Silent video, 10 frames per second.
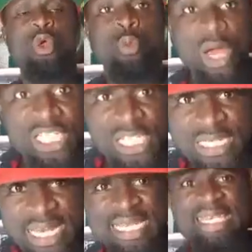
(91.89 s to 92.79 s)
When she
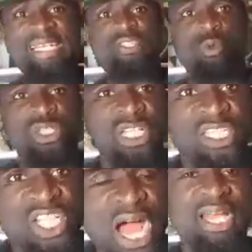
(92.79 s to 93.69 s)
did this with a
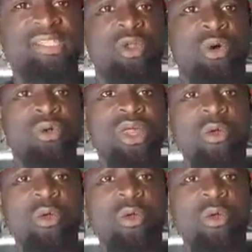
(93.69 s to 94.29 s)
child, you know?